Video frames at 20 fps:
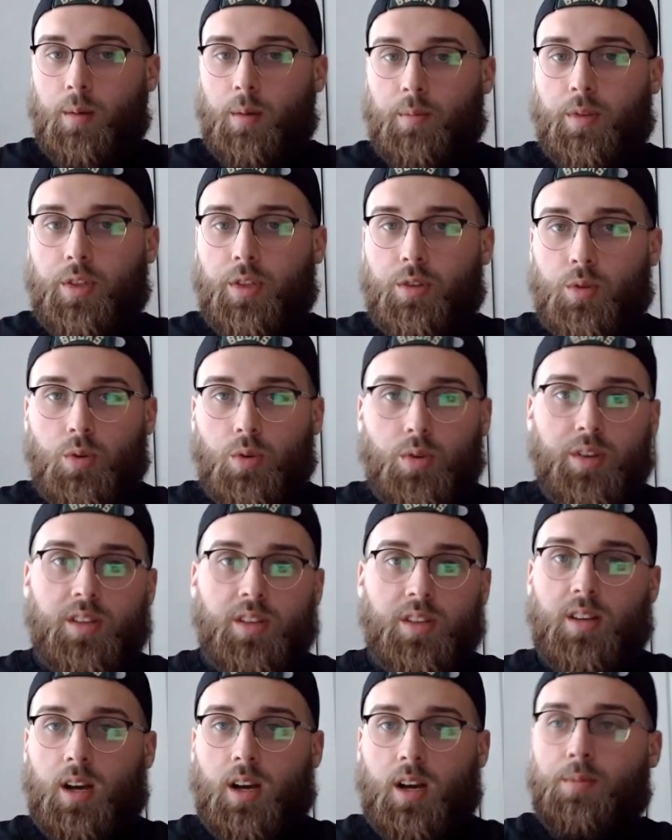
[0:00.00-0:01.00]
through this
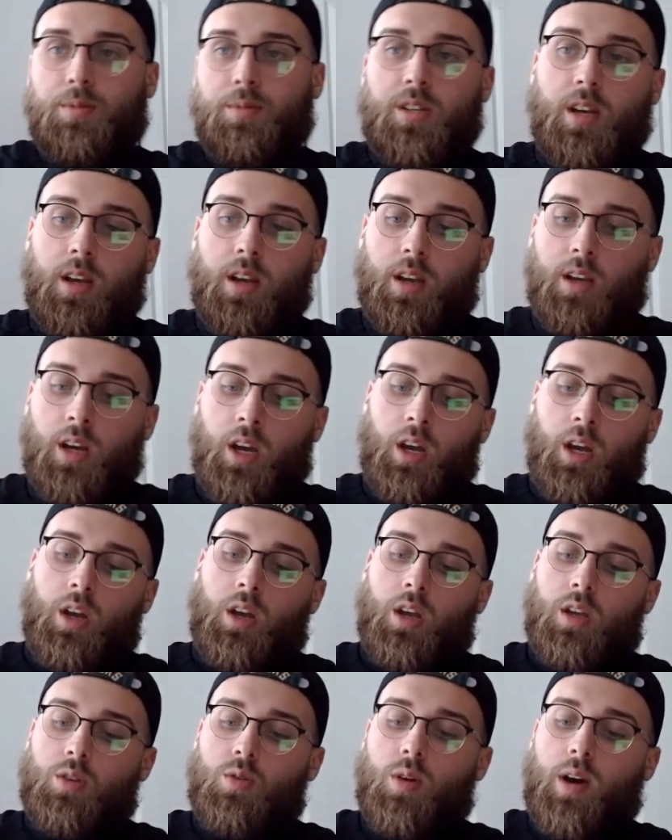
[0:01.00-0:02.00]
uptick.
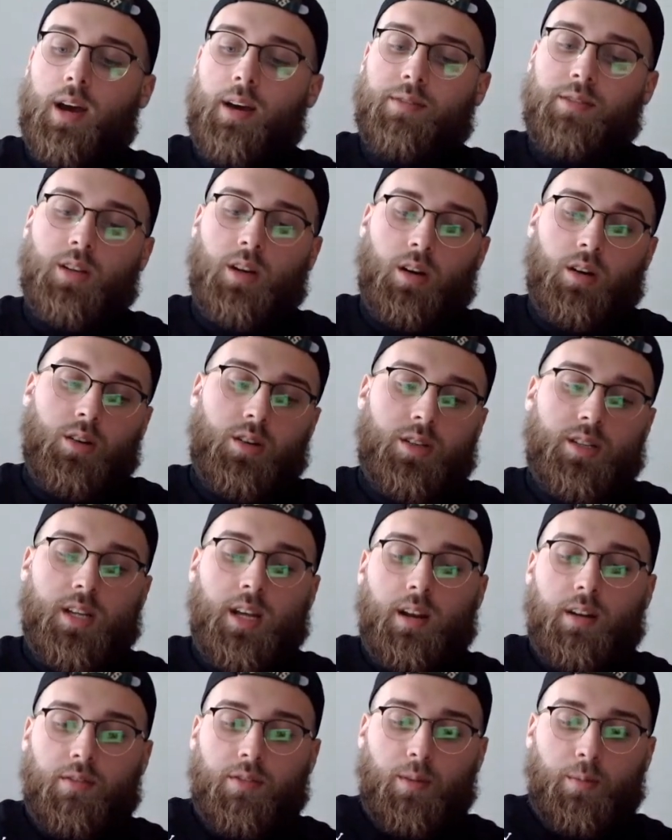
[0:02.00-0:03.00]
You have to understand
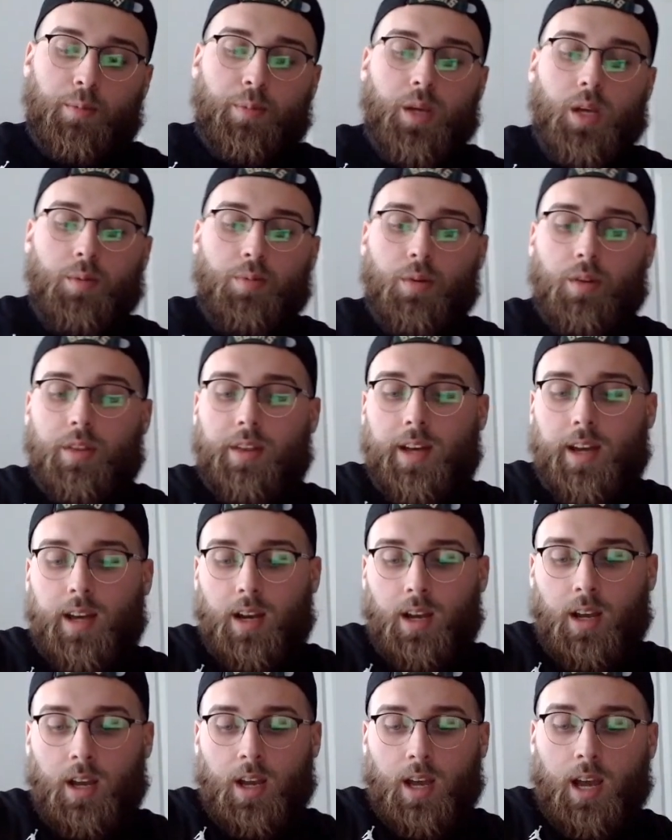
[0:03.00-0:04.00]
it from people that
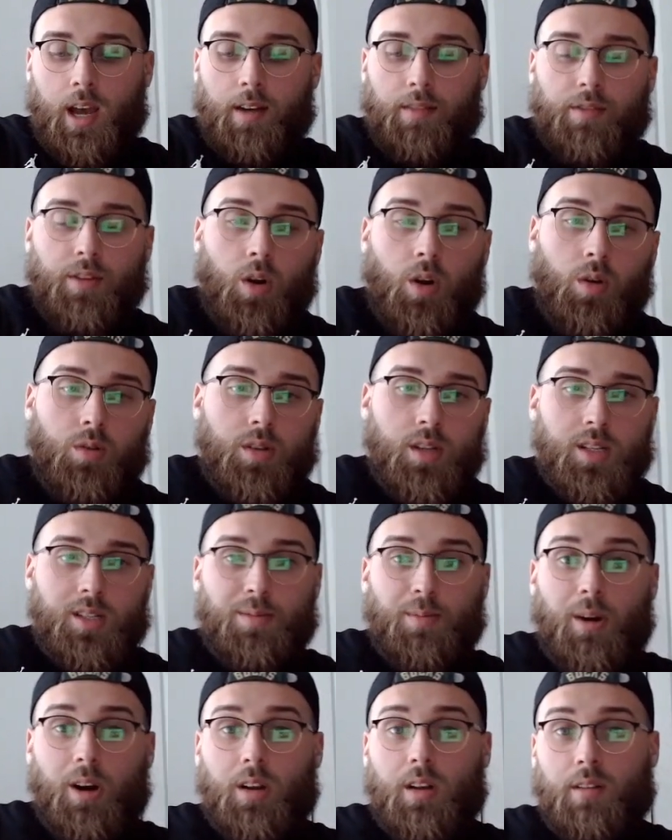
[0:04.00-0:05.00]
have known this
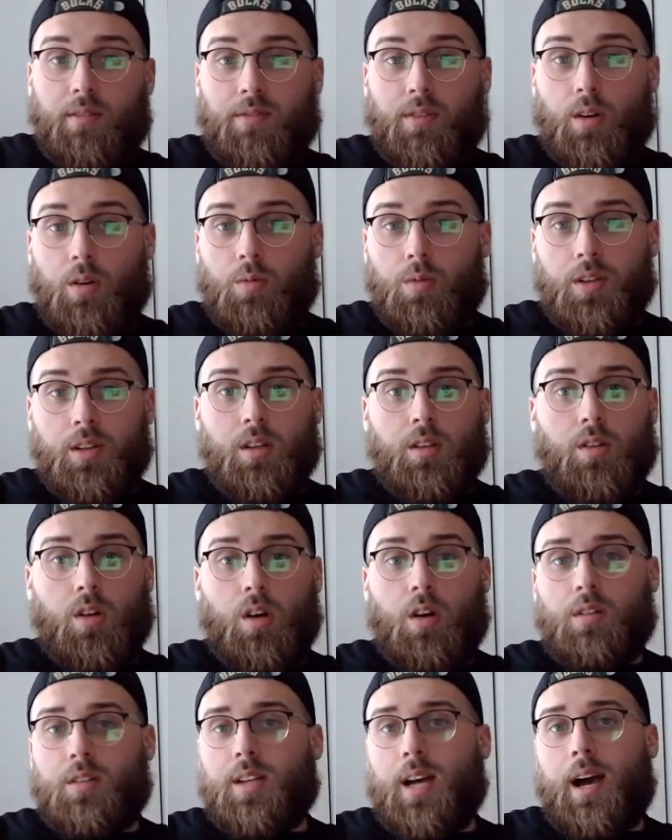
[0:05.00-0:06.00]
market for a really long
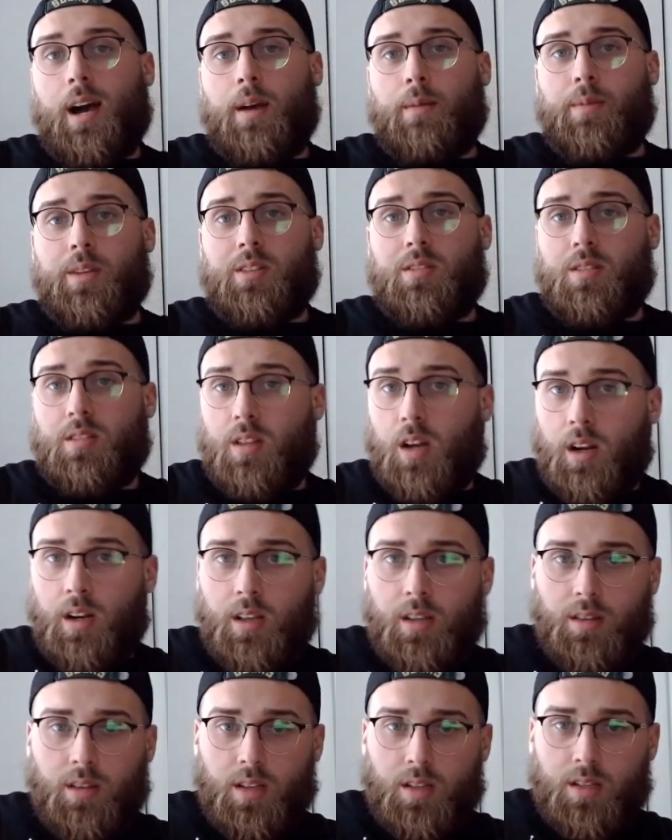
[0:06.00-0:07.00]
time and studied
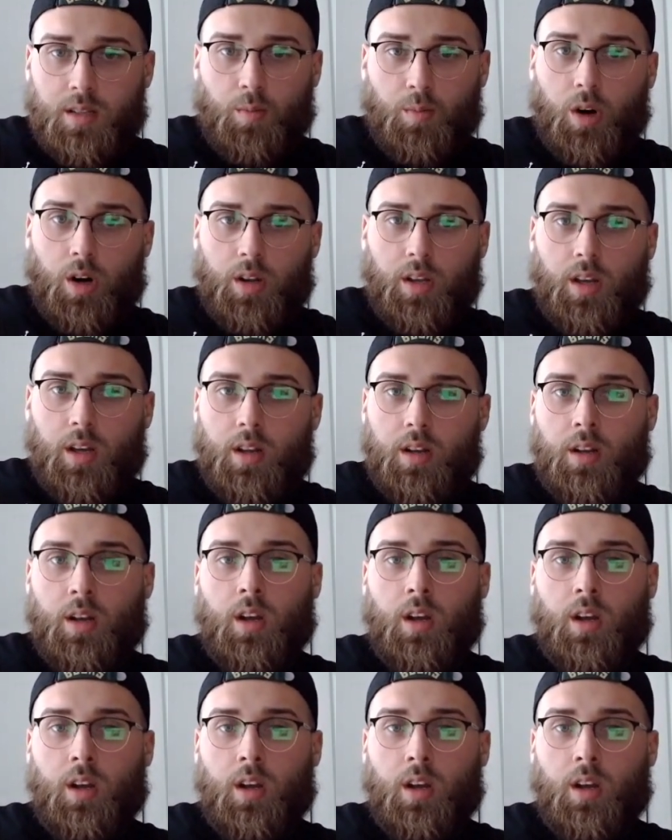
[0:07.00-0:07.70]
this market.